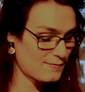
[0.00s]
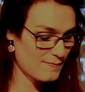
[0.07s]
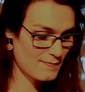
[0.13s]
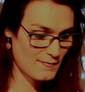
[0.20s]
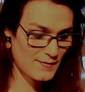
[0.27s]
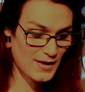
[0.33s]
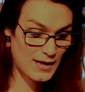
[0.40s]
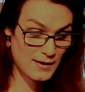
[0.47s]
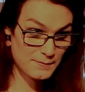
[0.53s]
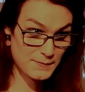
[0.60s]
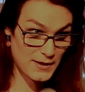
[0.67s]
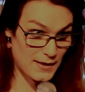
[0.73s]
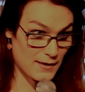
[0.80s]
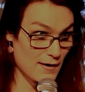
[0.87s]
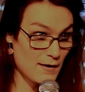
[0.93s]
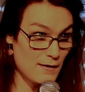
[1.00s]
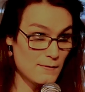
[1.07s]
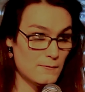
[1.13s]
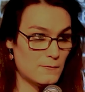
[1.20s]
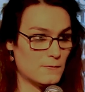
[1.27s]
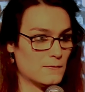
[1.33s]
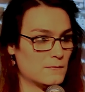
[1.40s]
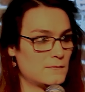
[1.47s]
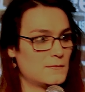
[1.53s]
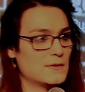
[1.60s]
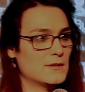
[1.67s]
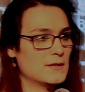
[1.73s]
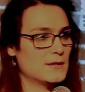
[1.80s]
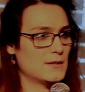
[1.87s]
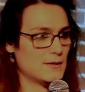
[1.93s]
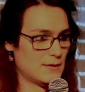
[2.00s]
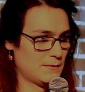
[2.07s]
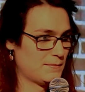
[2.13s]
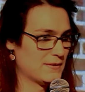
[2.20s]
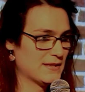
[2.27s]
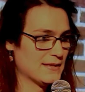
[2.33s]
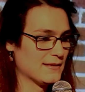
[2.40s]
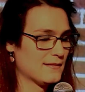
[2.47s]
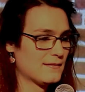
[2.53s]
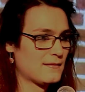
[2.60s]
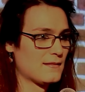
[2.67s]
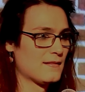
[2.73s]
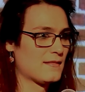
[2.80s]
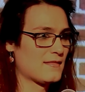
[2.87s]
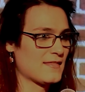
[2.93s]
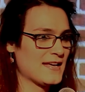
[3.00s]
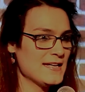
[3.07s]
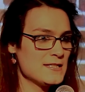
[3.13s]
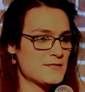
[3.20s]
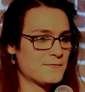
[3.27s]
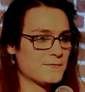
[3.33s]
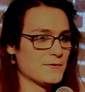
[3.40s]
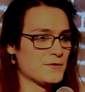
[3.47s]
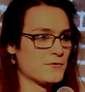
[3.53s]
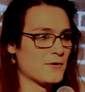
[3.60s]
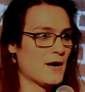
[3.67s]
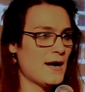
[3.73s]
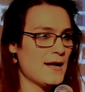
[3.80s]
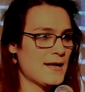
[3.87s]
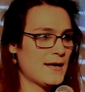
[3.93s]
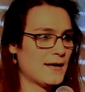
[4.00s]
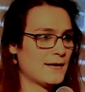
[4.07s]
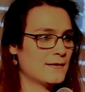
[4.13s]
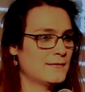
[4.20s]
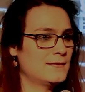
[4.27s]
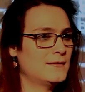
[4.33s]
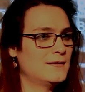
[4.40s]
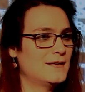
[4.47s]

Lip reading: I'm like, no, but thanks for trying.